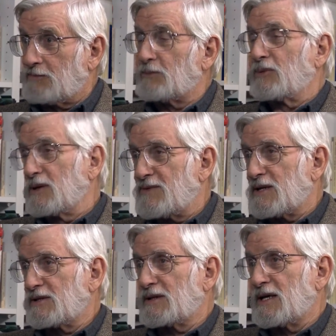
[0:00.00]
I believe
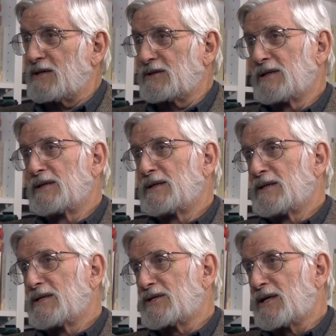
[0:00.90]
that's the case,
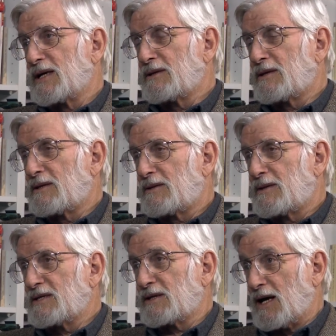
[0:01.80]
saying that
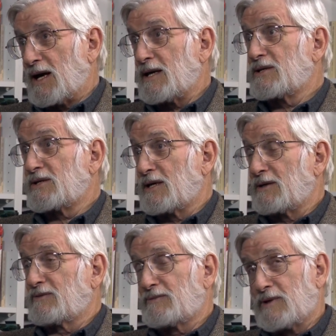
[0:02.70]
this guy is
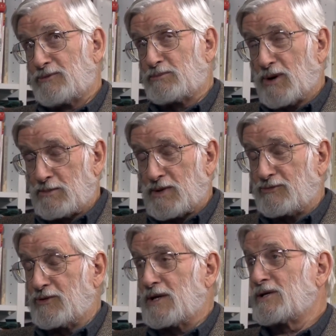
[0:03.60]
a, if you pardon my
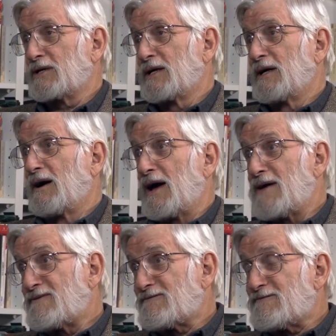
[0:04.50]
French,
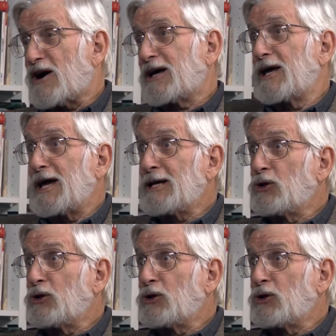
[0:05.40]
a fucking